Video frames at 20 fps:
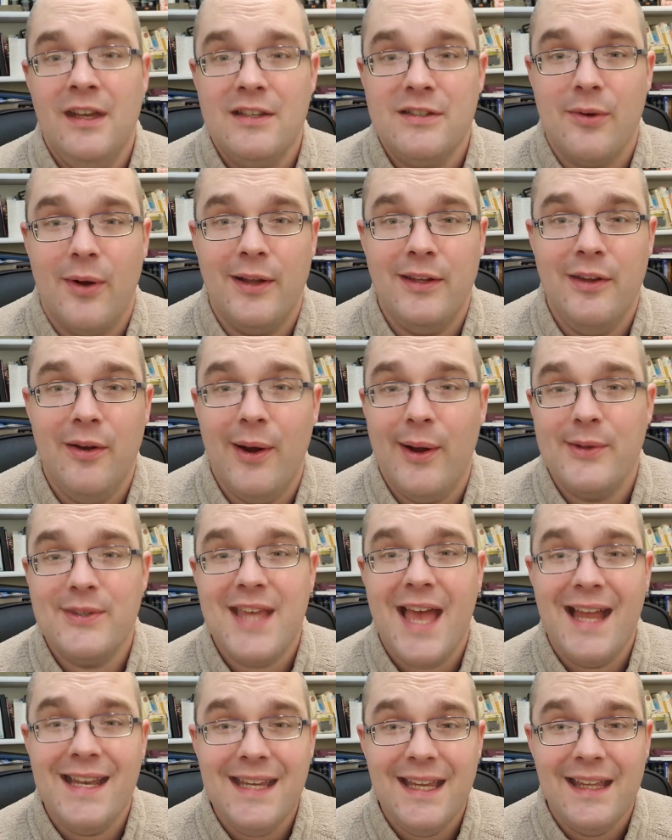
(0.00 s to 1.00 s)
So I knew I
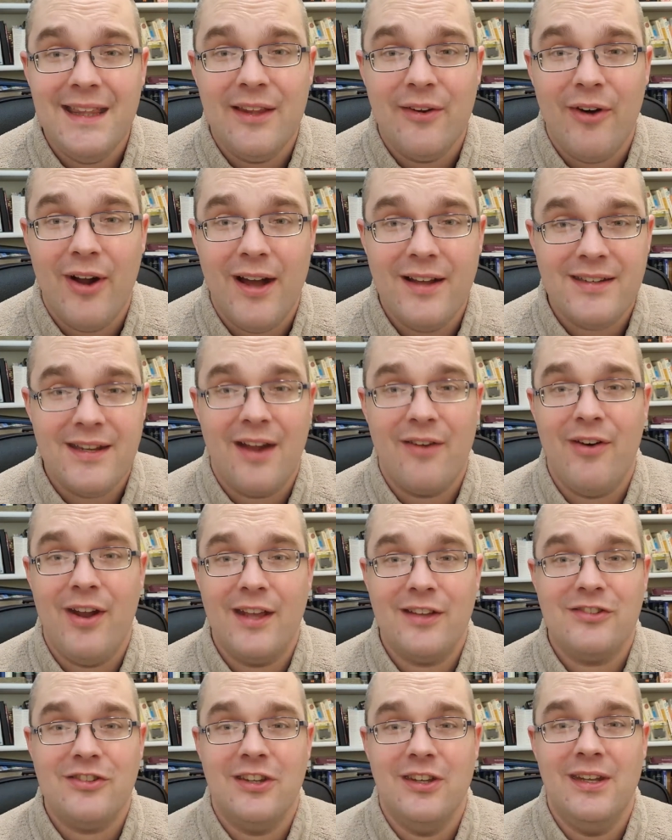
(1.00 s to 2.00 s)
was heading in the right
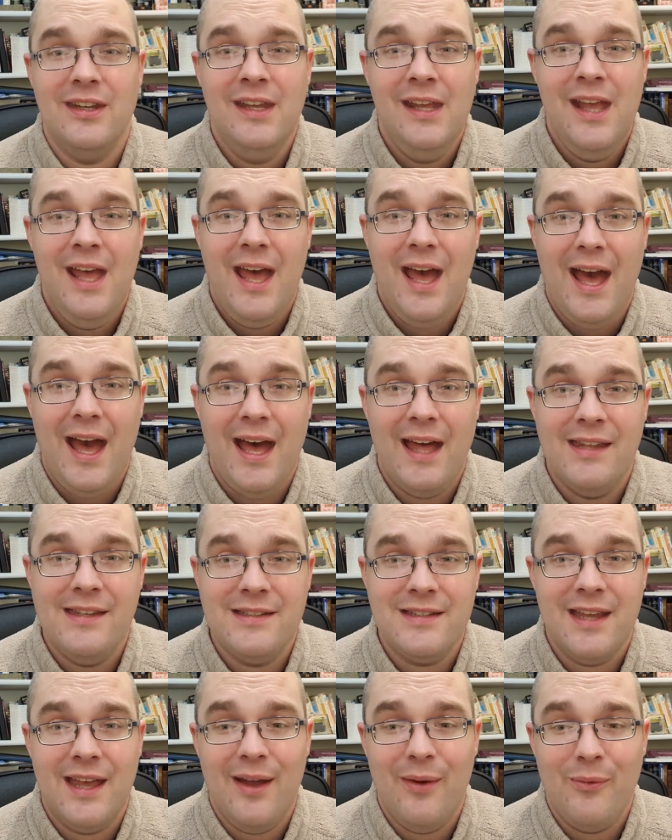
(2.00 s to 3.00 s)
direction
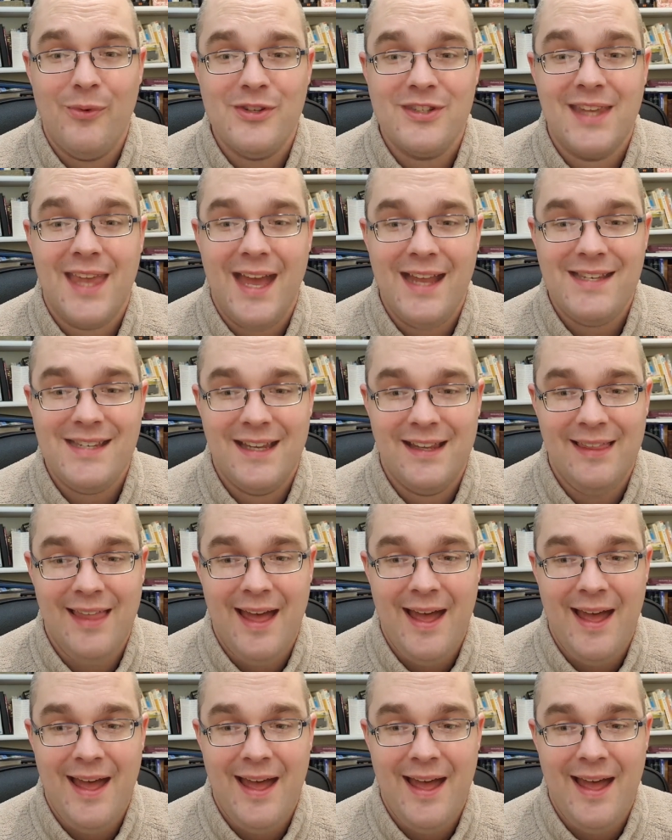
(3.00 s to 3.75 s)
and uh, was getting